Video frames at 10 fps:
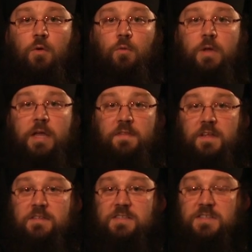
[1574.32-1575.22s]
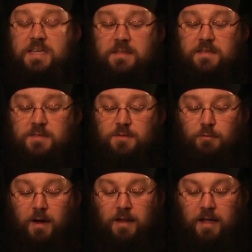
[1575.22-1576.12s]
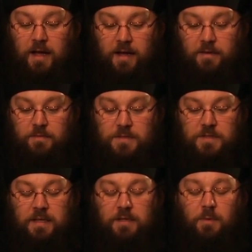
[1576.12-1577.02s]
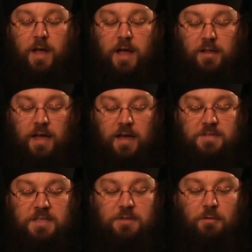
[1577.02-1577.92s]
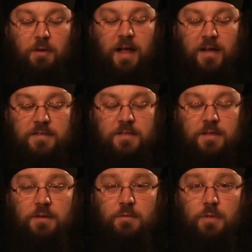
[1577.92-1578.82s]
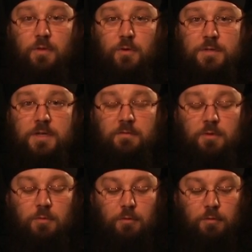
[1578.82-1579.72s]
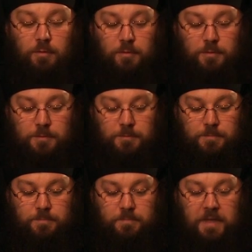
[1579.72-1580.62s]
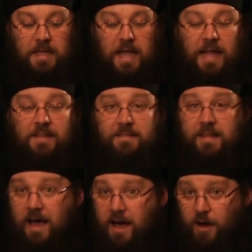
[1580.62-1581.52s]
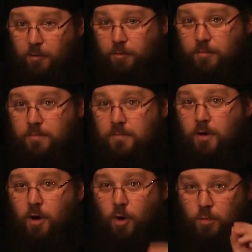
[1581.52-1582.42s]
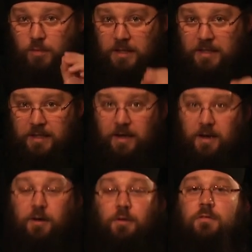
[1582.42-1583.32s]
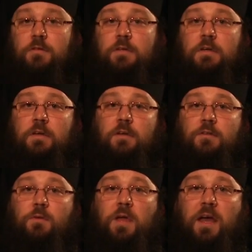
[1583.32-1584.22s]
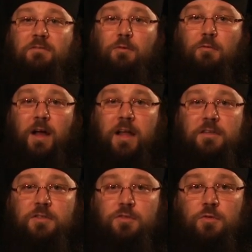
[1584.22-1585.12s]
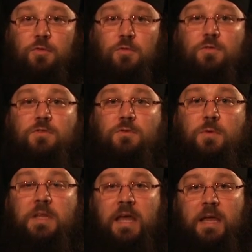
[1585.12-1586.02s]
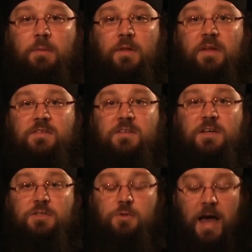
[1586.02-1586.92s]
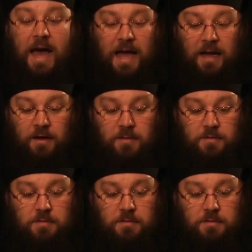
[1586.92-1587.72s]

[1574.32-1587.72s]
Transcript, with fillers: We can then see this through our lives and the way our lives interact with those of the world. And now, only now, do we have the right tools to enable us to act